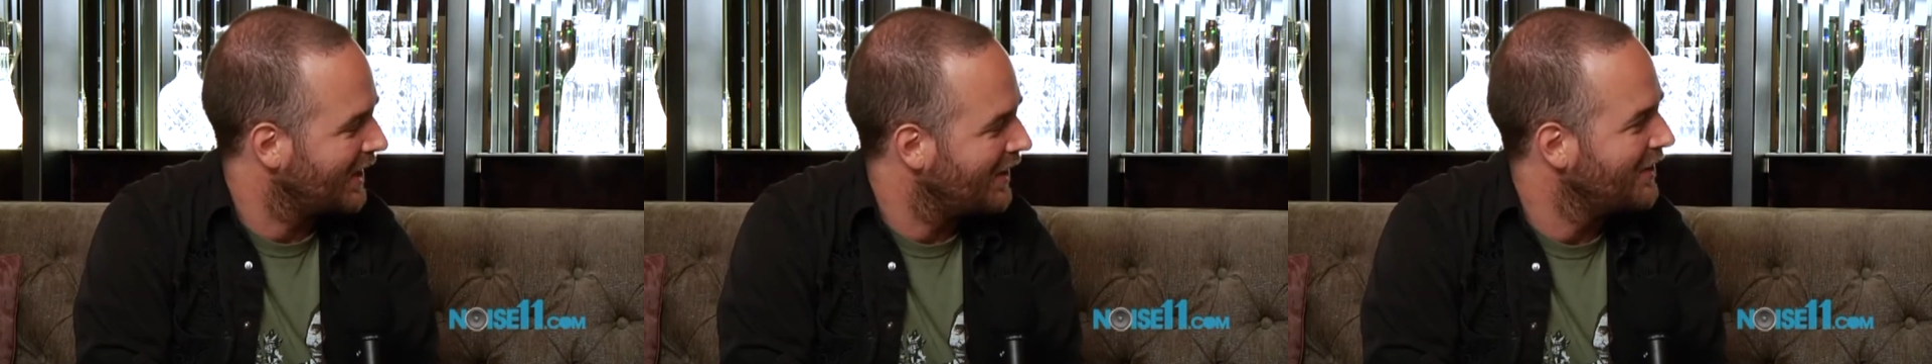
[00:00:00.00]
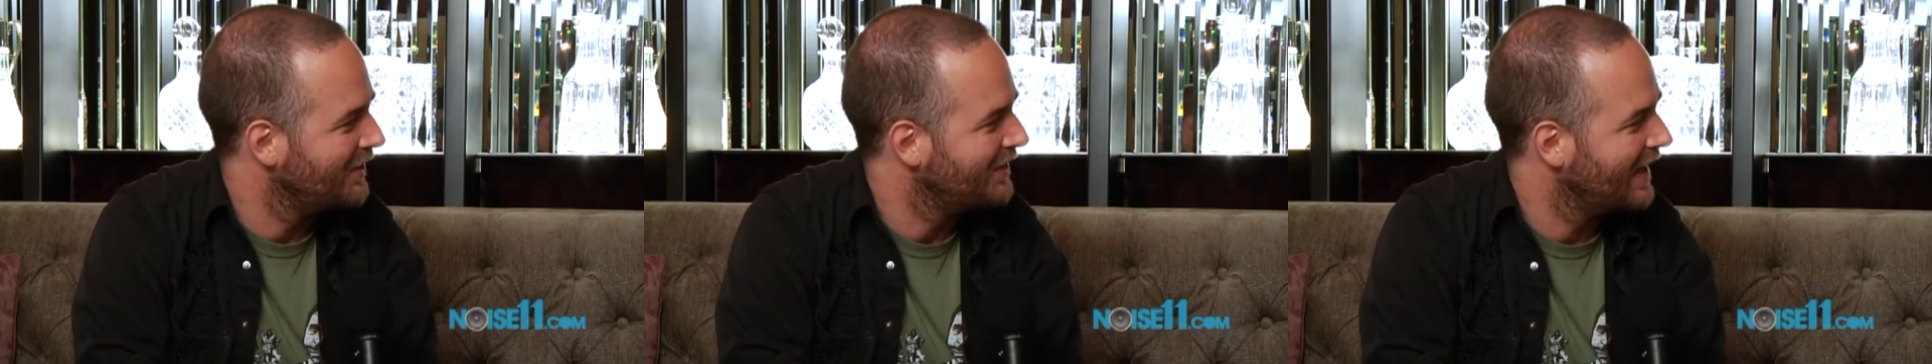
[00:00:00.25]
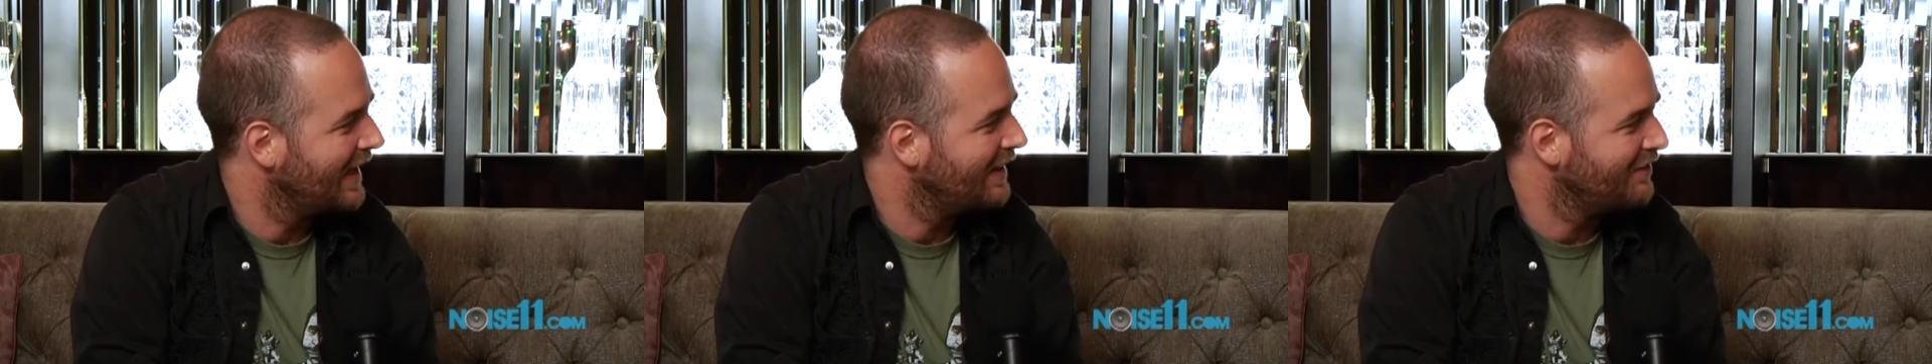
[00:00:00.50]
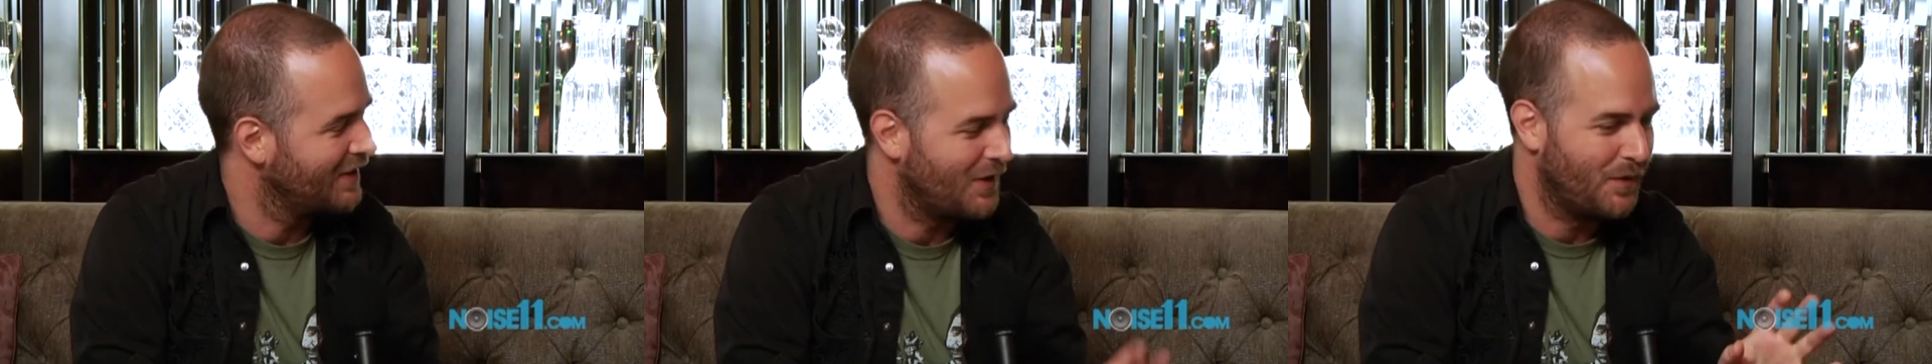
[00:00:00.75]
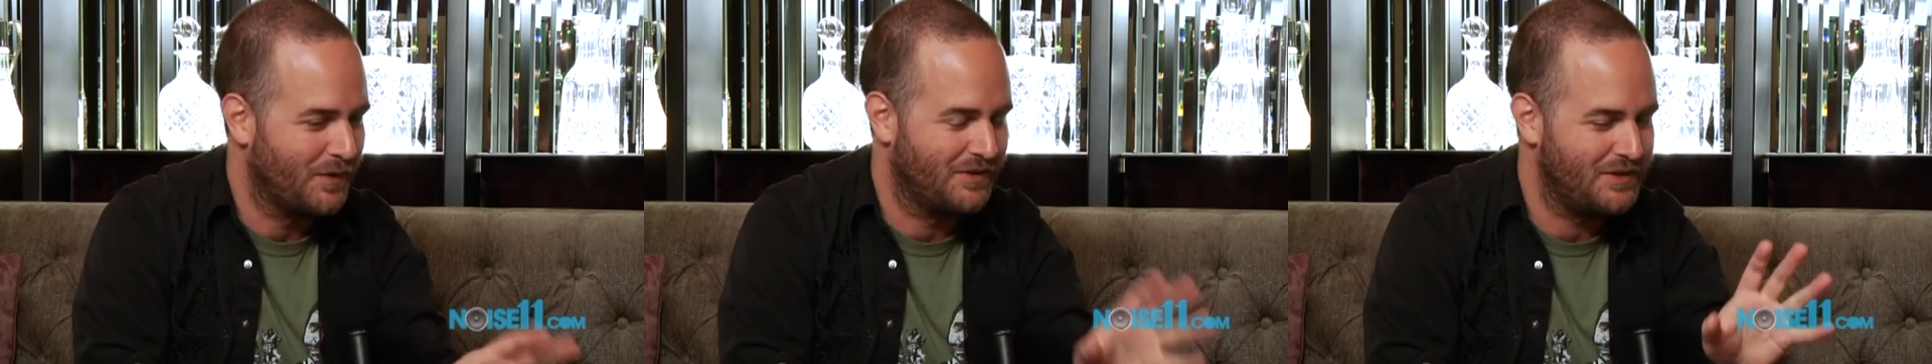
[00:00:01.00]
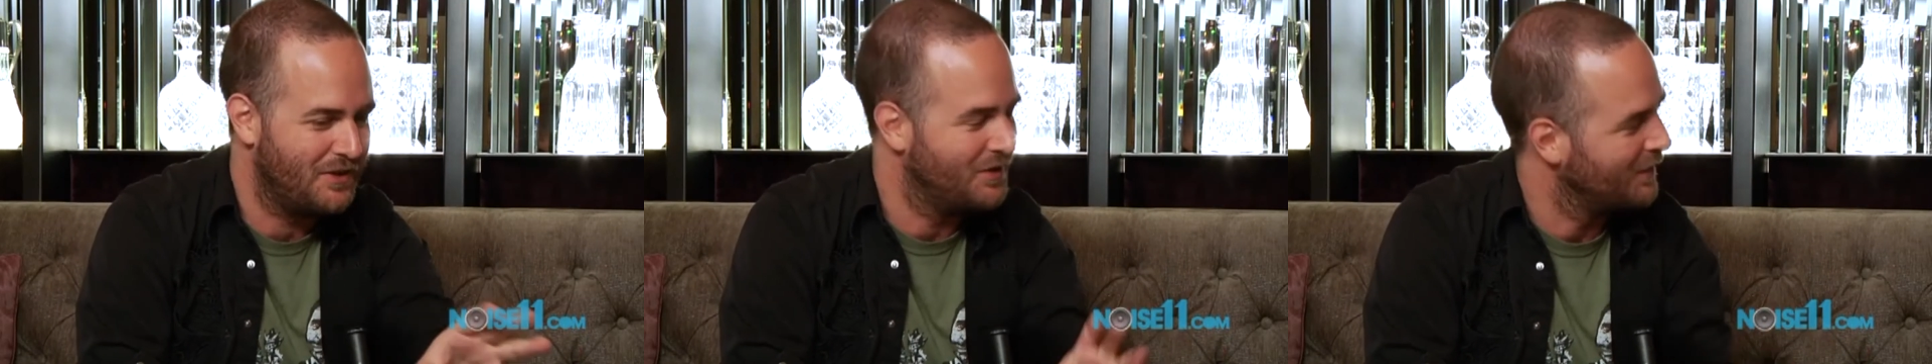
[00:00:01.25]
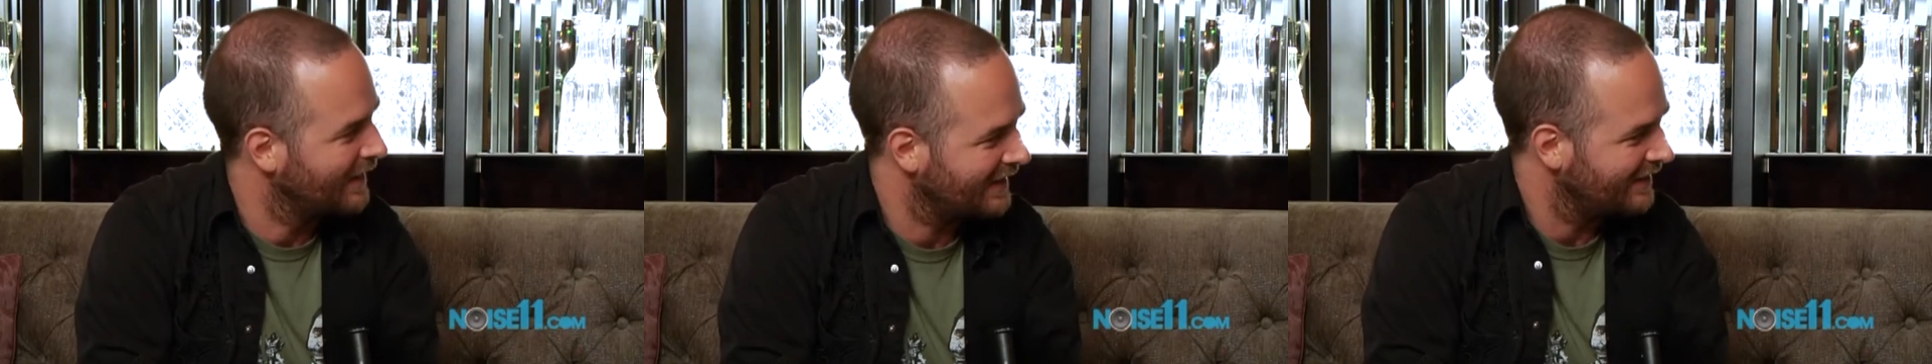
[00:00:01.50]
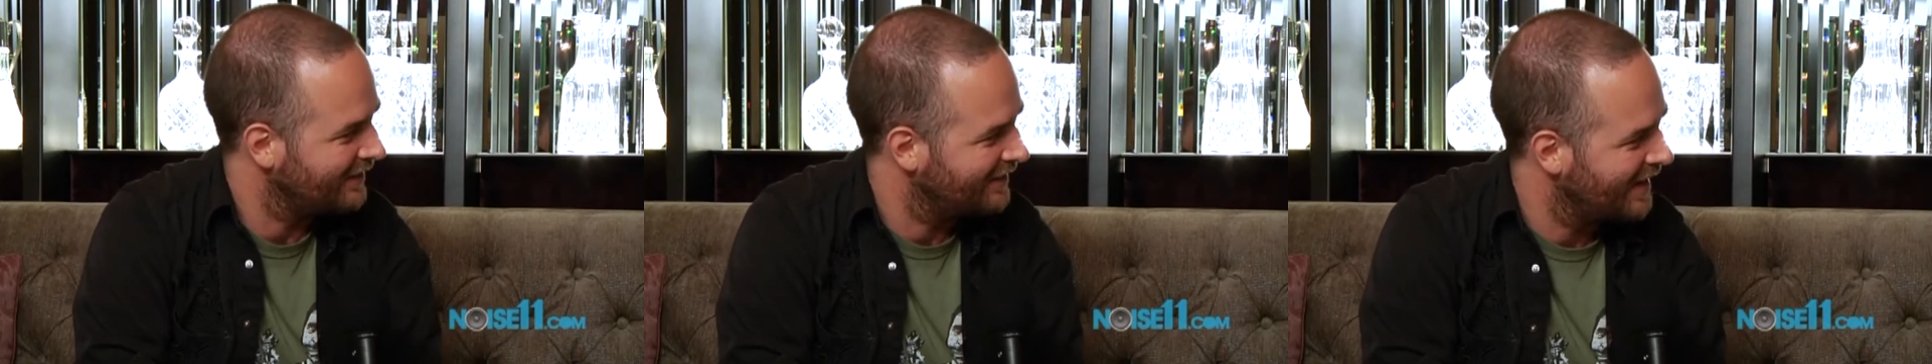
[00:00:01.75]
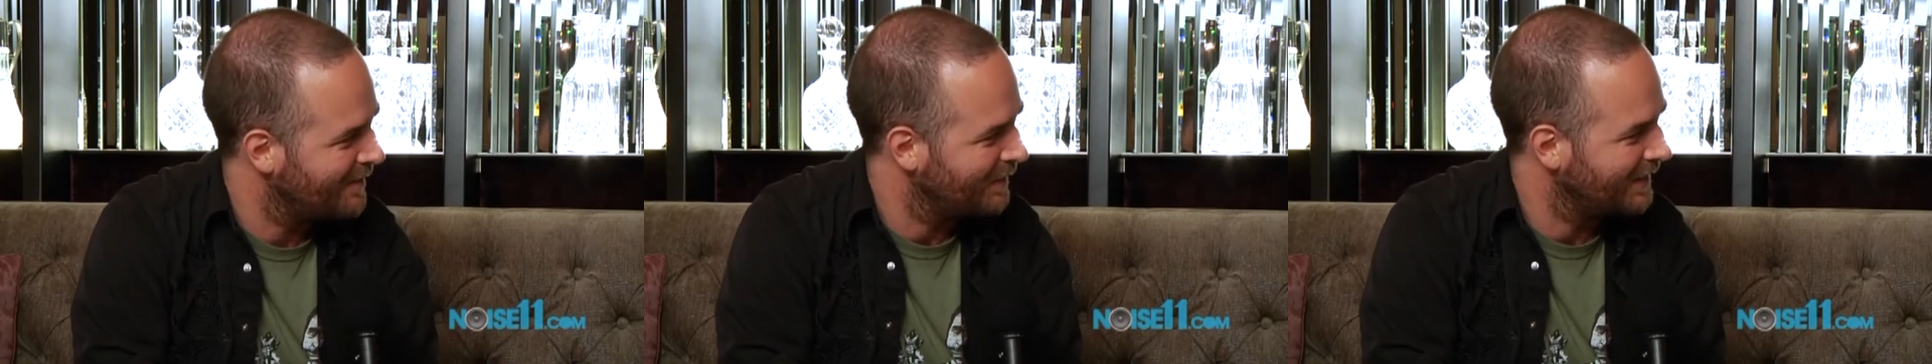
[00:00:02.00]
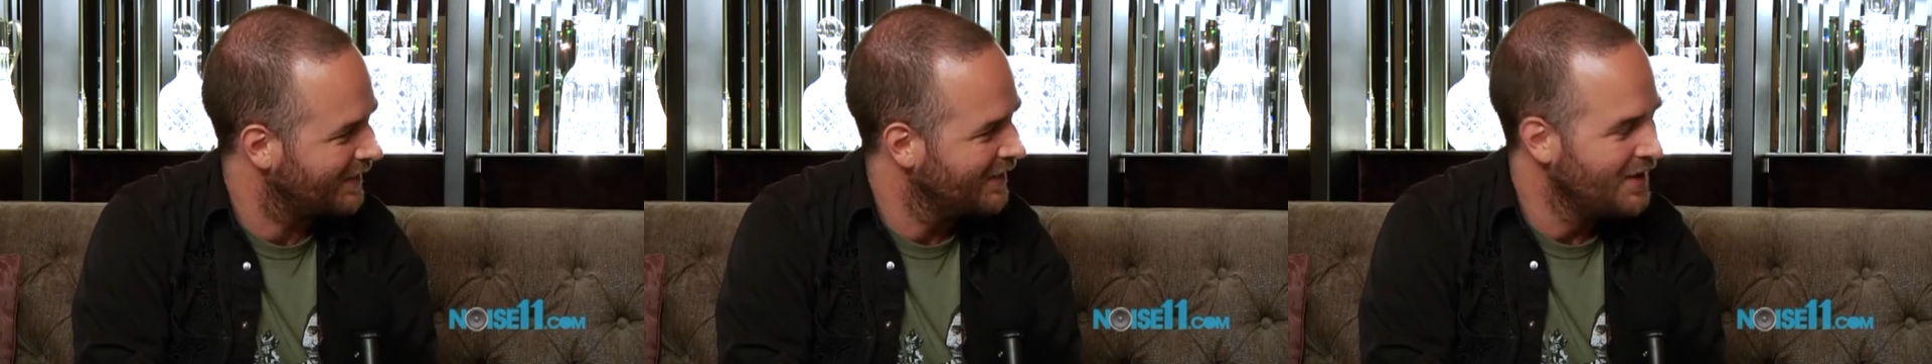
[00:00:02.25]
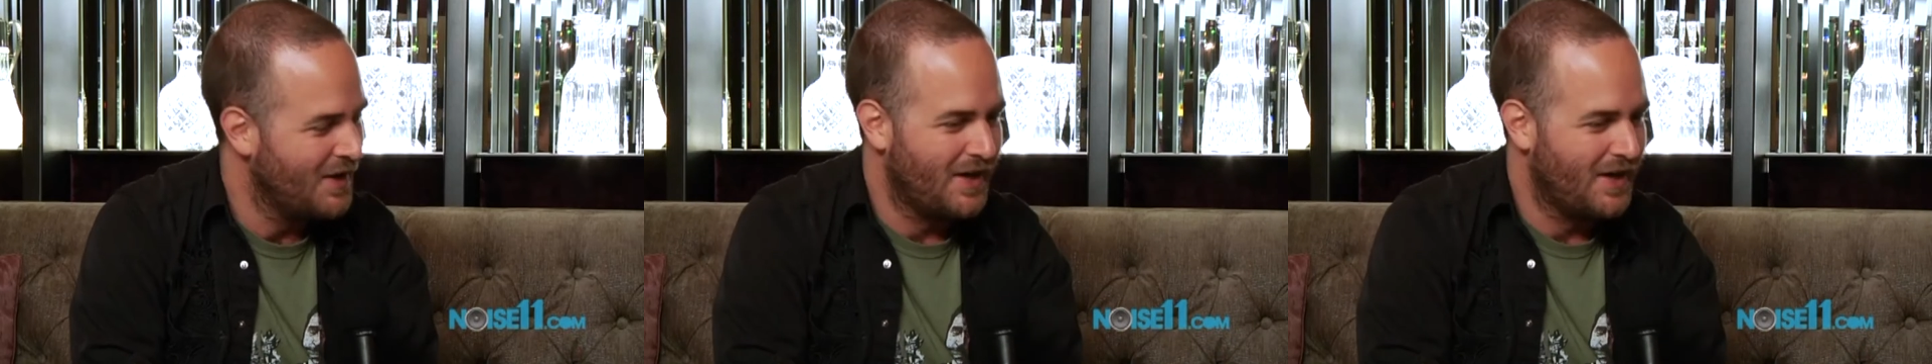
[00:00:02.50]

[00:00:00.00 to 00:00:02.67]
heard that, even though it wasn't you directly sampling her.